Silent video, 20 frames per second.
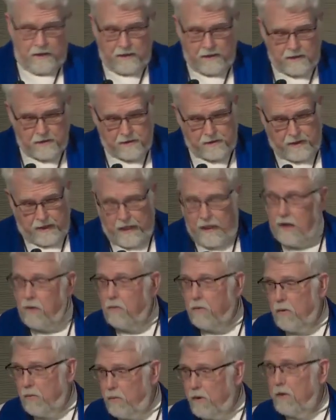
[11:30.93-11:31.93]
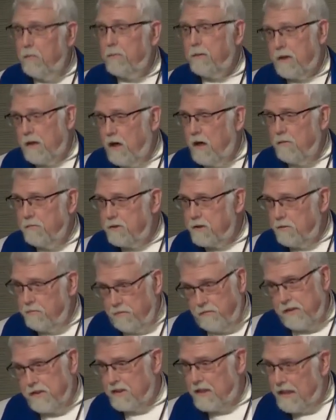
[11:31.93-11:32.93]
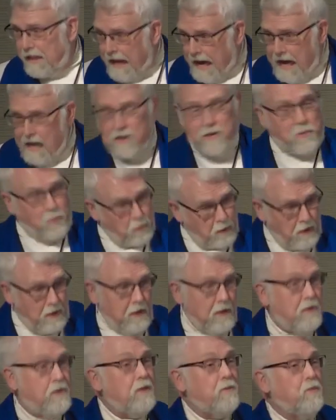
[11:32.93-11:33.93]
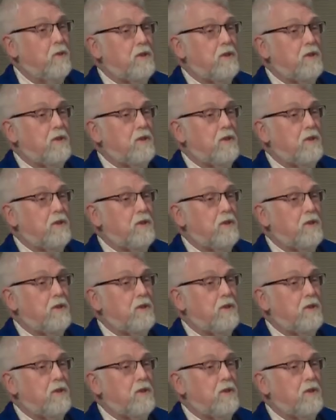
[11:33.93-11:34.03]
He's saying what will become some of his last words,